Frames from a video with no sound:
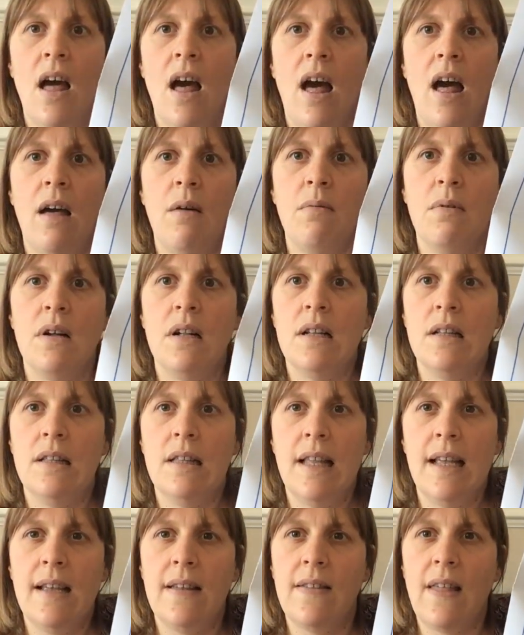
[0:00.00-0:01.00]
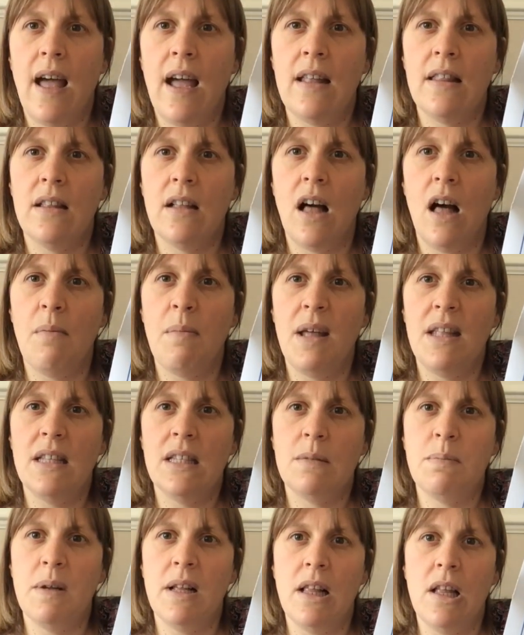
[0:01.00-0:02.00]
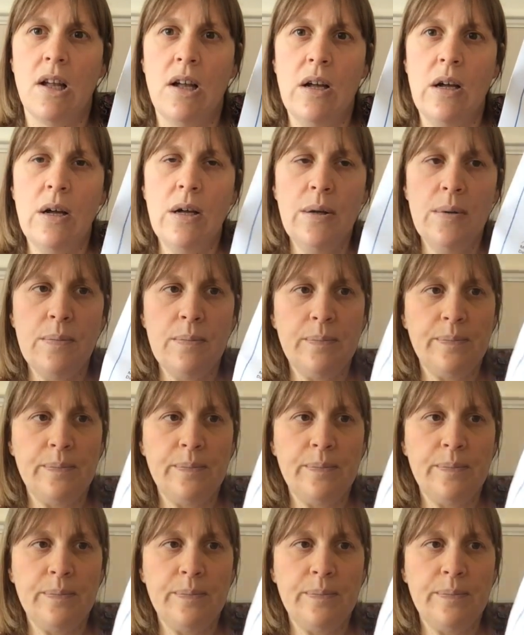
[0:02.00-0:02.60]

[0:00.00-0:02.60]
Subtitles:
I will link that in the comments below.